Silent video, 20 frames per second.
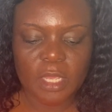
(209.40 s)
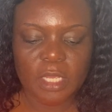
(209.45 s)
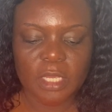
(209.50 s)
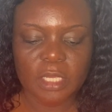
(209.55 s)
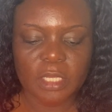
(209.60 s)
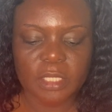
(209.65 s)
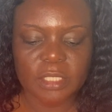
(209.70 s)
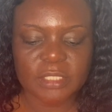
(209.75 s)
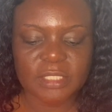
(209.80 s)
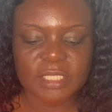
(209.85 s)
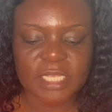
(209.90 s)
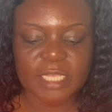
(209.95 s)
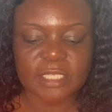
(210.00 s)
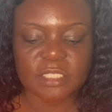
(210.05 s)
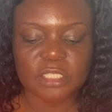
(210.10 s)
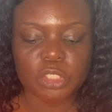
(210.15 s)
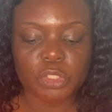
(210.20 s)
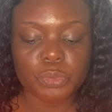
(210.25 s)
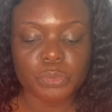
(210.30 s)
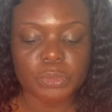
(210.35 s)
It says,
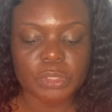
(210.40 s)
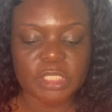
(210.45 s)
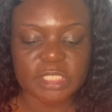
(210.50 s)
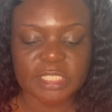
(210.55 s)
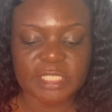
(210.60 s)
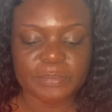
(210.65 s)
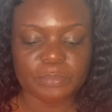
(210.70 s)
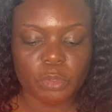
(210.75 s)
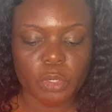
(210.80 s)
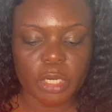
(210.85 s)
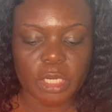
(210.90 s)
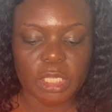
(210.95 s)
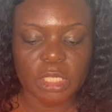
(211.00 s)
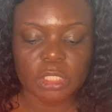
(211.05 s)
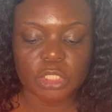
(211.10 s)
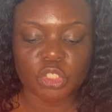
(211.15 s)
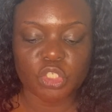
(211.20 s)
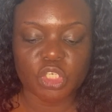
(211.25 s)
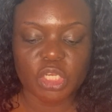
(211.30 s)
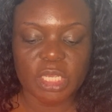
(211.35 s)
new this
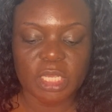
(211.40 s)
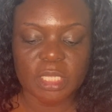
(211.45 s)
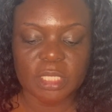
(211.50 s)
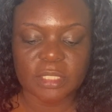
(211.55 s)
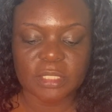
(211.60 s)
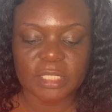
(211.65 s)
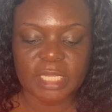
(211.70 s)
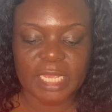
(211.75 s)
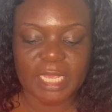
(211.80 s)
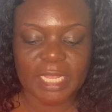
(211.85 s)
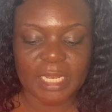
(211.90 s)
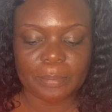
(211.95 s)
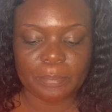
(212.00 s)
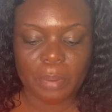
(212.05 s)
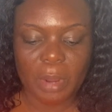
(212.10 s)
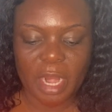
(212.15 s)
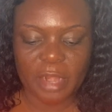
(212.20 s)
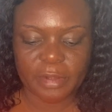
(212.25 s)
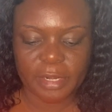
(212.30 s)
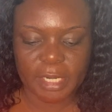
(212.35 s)
morning, jail in
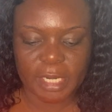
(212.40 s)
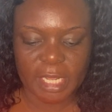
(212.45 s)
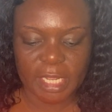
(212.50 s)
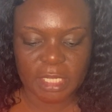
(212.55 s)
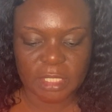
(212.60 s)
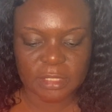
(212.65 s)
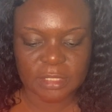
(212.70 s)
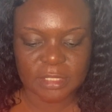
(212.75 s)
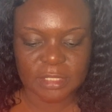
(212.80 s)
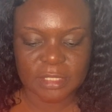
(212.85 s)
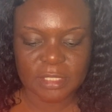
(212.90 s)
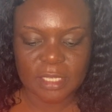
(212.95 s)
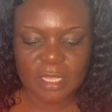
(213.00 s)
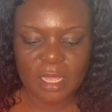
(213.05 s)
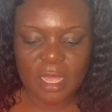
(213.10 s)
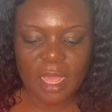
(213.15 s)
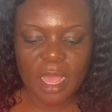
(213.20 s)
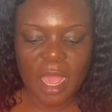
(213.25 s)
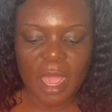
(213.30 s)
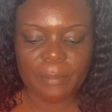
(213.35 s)
paradise.
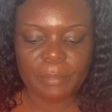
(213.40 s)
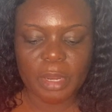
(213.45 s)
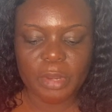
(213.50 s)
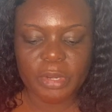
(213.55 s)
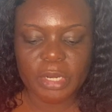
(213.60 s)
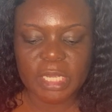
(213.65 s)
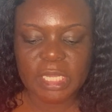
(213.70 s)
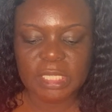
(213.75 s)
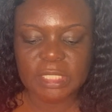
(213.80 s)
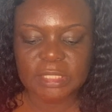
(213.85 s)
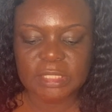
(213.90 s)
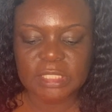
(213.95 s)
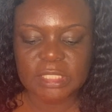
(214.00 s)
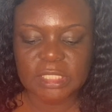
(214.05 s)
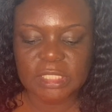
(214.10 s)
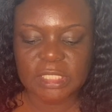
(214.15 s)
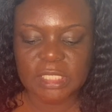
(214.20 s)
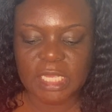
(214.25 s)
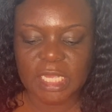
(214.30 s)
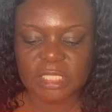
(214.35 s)
American
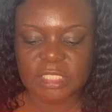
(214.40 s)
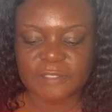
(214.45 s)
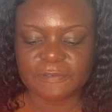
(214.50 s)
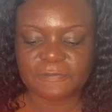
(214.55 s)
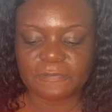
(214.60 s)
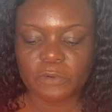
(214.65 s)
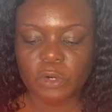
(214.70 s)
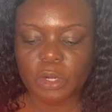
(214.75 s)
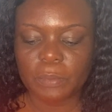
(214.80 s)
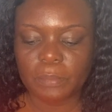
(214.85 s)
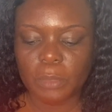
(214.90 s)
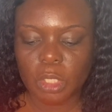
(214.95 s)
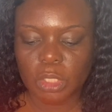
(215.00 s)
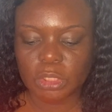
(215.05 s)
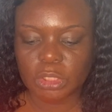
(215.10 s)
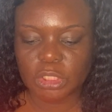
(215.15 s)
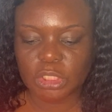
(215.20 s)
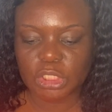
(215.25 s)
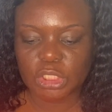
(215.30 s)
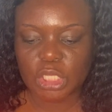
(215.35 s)
teen gets 4
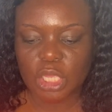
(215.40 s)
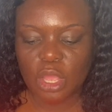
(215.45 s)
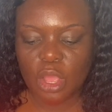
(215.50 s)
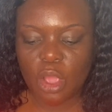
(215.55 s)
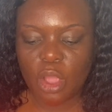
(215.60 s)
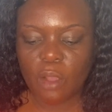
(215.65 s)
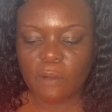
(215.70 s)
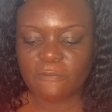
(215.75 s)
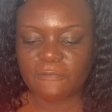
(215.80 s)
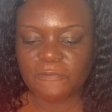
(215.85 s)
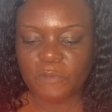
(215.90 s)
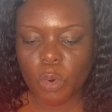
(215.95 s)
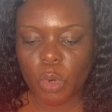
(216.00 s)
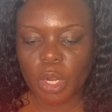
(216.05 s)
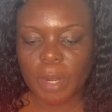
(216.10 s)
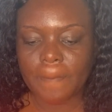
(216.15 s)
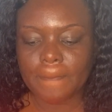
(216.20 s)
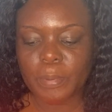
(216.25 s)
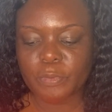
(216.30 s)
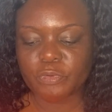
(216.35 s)
months
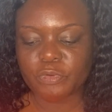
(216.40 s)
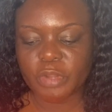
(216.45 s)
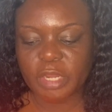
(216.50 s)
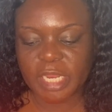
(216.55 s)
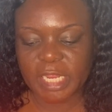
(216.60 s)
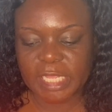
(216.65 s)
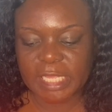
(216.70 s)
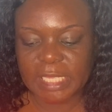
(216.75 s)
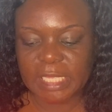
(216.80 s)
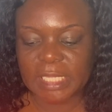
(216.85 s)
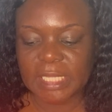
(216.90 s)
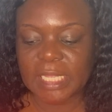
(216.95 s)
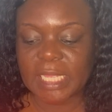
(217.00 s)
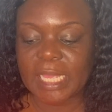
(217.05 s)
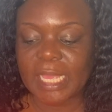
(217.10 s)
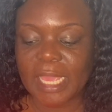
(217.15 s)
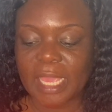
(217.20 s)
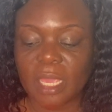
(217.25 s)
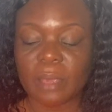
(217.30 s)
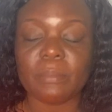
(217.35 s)
for breaking
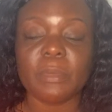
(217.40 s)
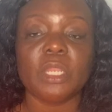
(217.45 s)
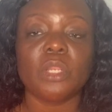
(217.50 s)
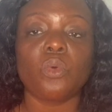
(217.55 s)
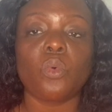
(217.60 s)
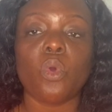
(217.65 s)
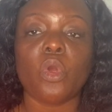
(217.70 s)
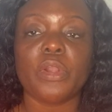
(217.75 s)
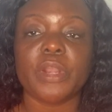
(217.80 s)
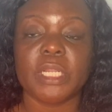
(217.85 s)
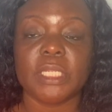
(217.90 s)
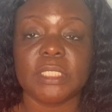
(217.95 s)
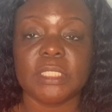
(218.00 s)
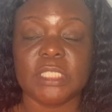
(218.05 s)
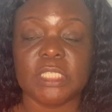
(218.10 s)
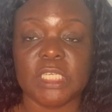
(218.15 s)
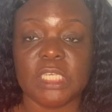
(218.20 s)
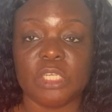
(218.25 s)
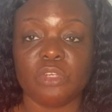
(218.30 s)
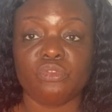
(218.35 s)
Cayman
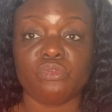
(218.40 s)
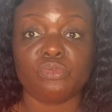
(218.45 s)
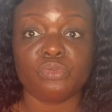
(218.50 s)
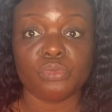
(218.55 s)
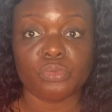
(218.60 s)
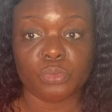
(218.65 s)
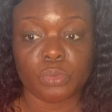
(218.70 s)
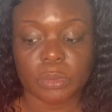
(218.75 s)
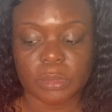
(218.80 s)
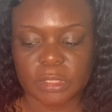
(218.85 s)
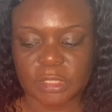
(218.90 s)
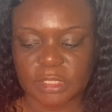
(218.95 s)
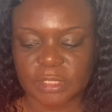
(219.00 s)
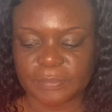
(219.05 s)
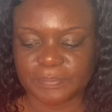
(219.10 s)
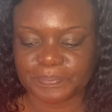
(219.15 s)
quarantine rules.